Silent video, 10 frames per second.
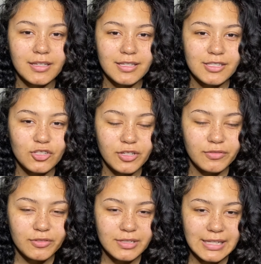So
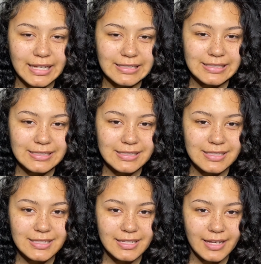if you would like to
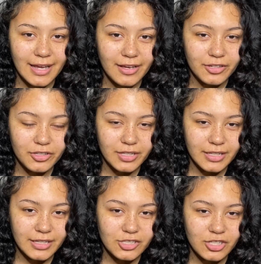see how you
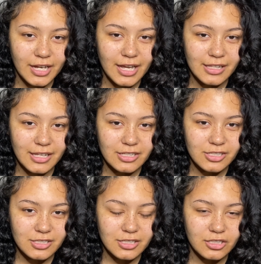can get your
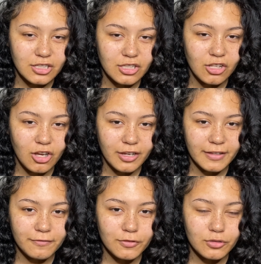eyelashes to look long
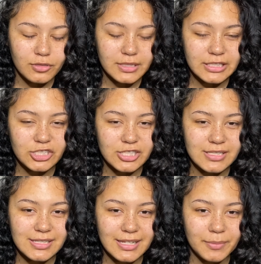and full, then
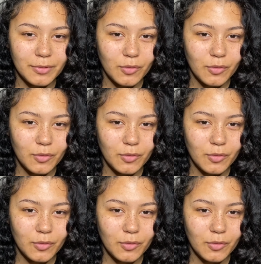just keep on